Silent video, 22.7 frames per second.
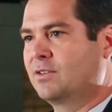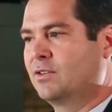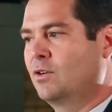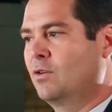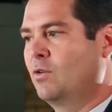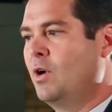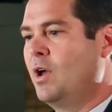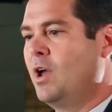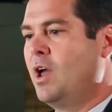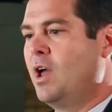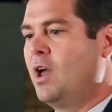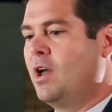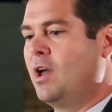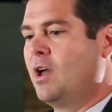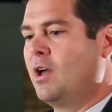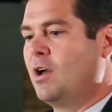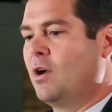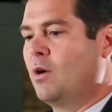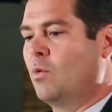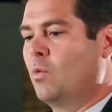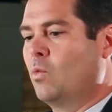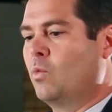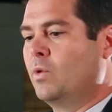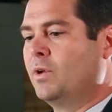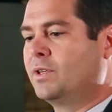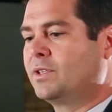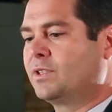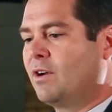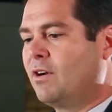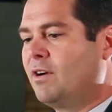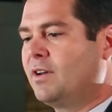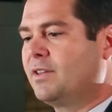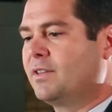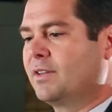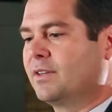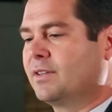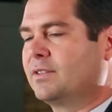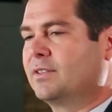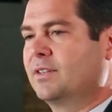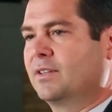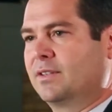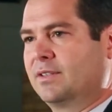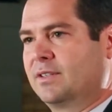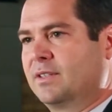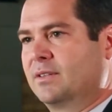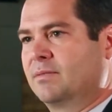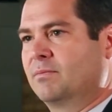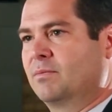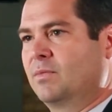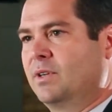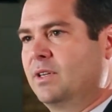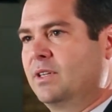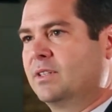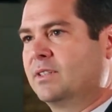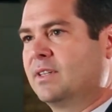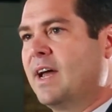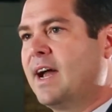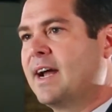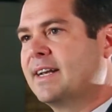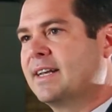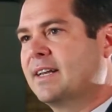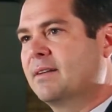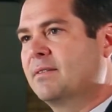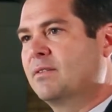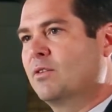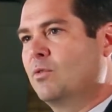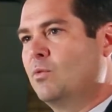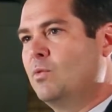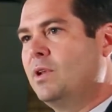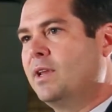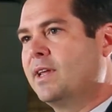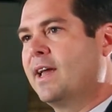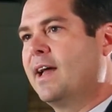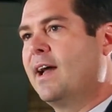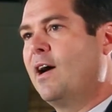So we started this system, we designed it to really